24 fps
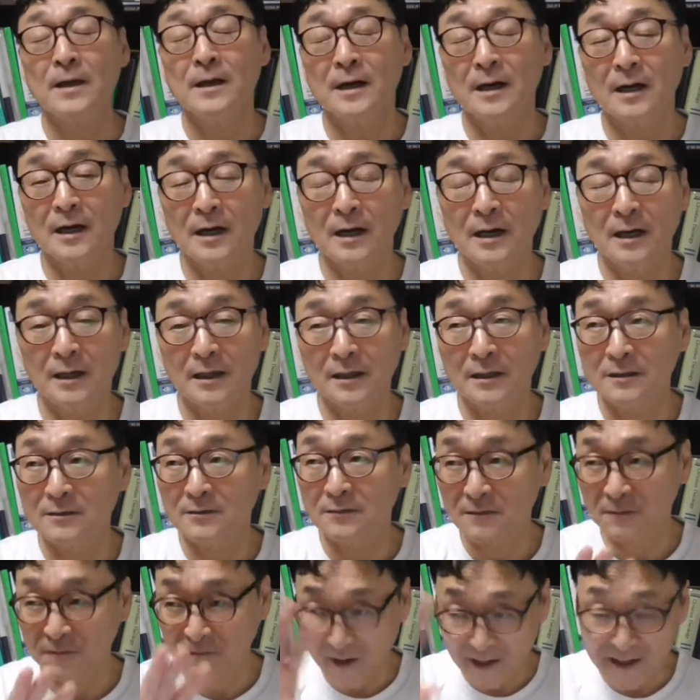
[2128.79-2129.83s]

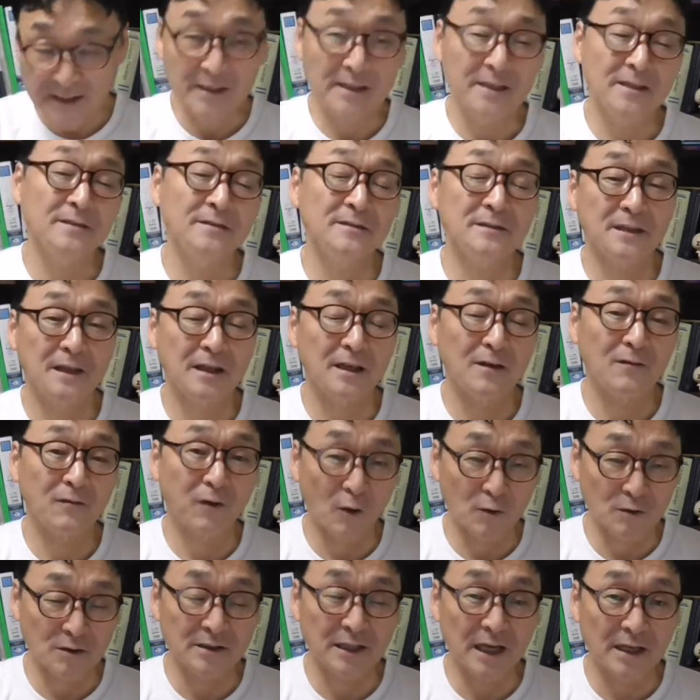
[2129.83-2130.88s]
uh, finding the
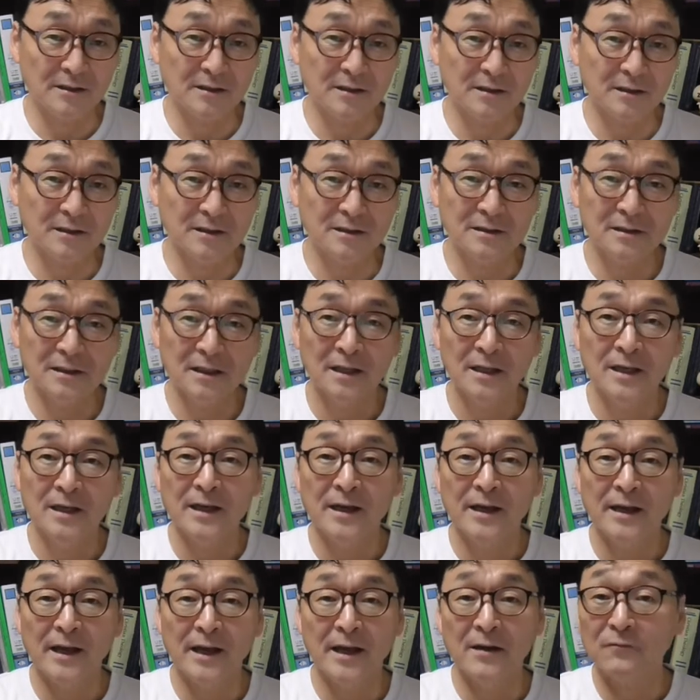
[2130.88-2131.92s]
false doctrine,
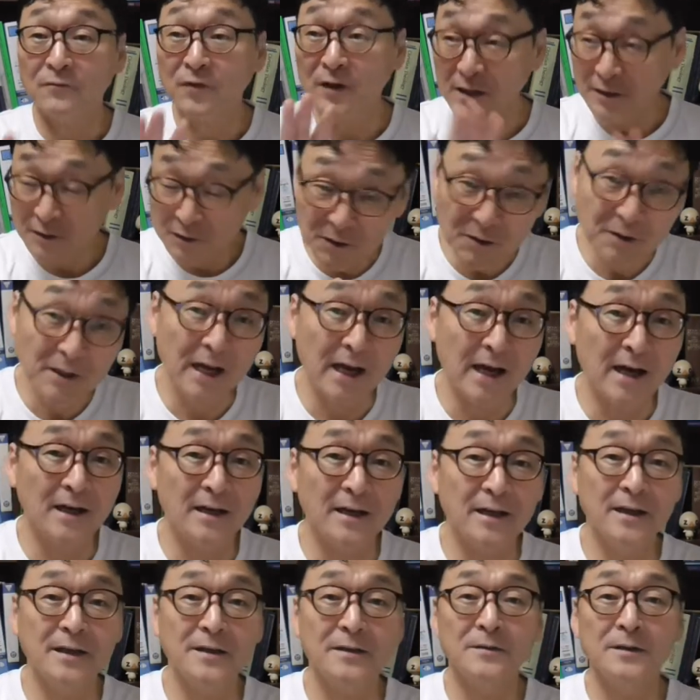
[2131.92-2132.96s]
and very good at
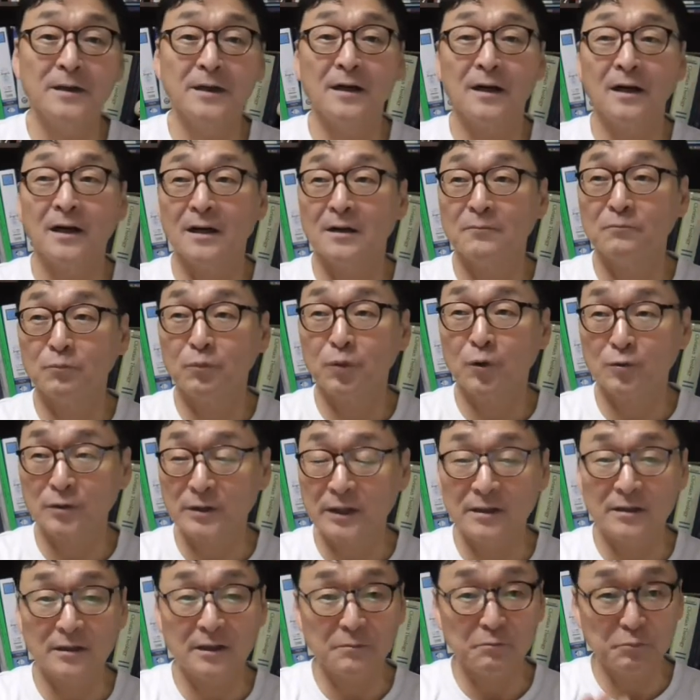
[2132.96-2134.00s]
it, uh,
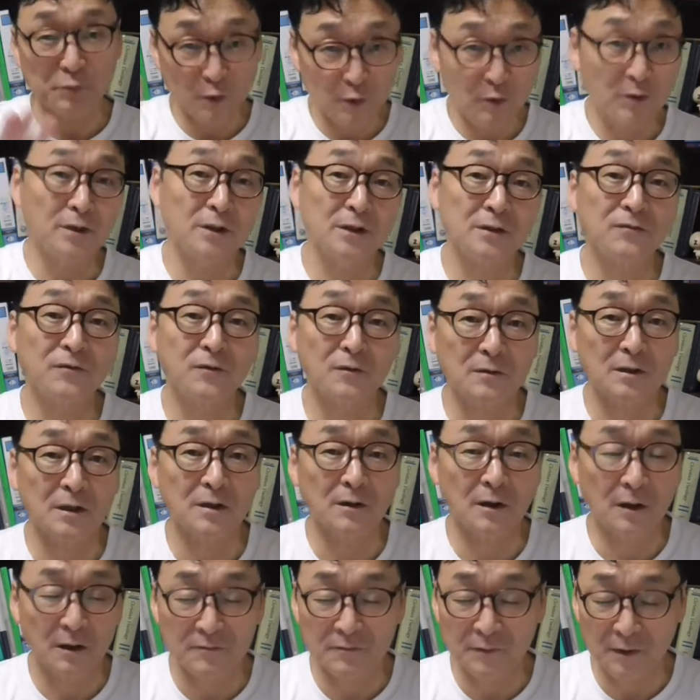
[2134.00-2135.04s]
protecting purity fr
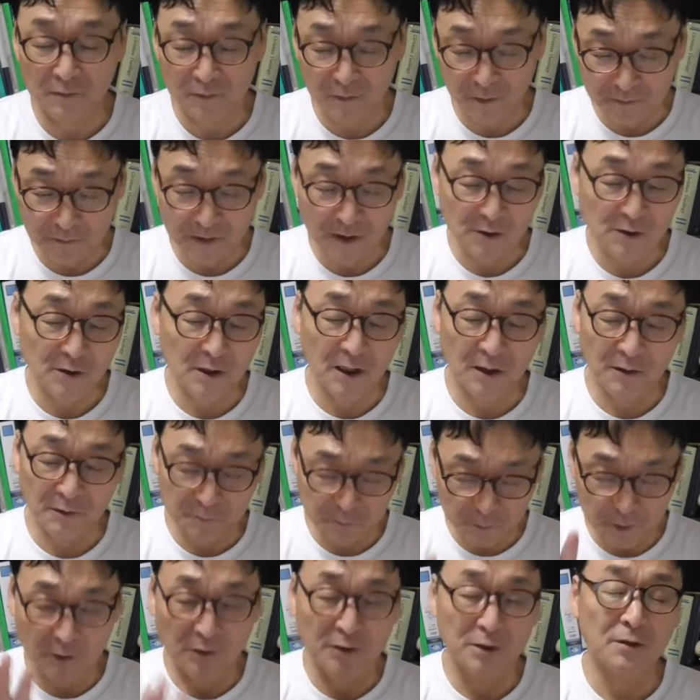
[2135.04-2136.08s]
uh, from the uh,
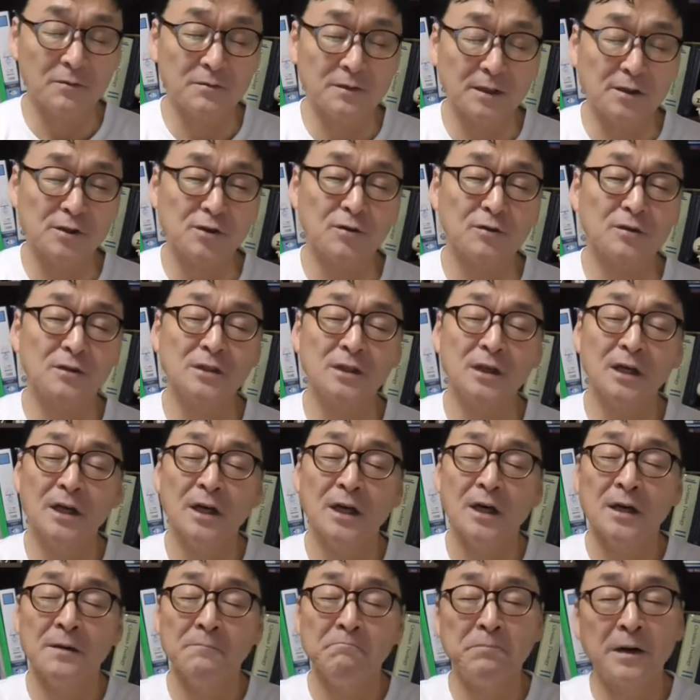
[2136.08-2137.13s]
purity of the church.
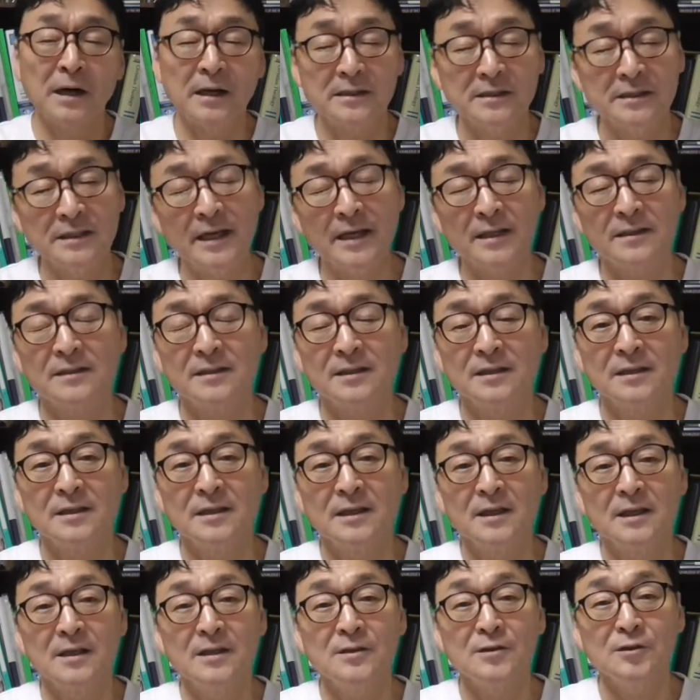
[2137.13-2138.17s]
But yet,
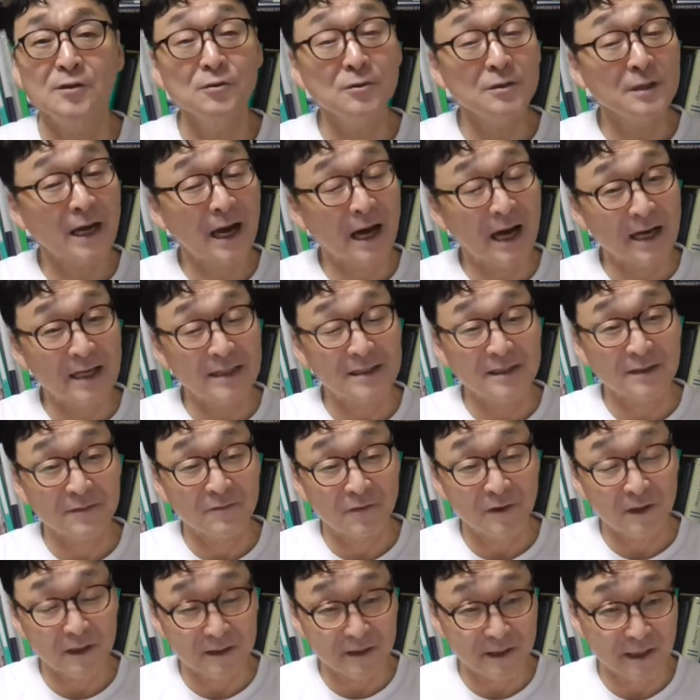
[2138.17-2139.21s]
you guys are
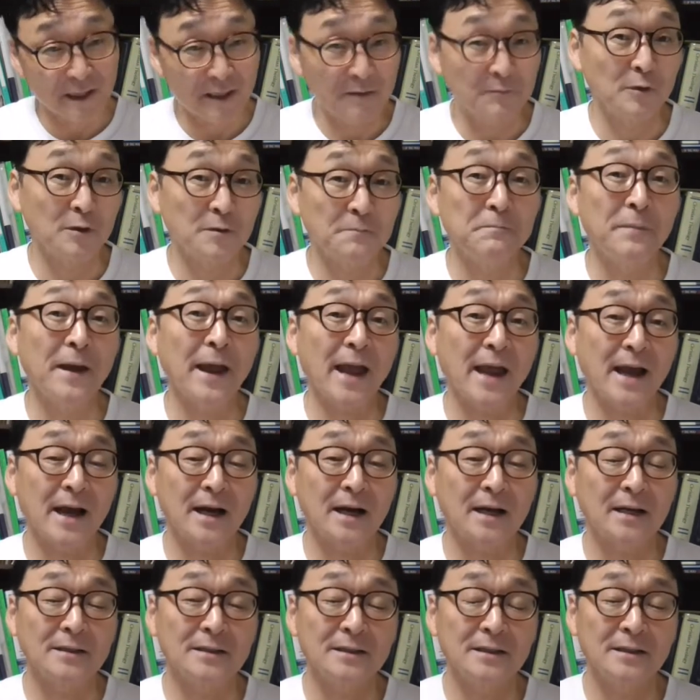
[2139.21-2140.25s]
very terribly
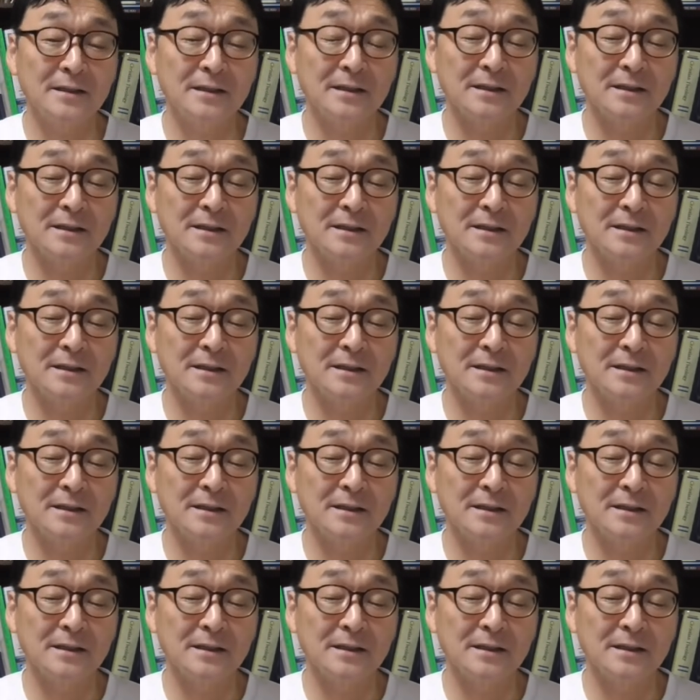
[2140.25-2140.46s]
bad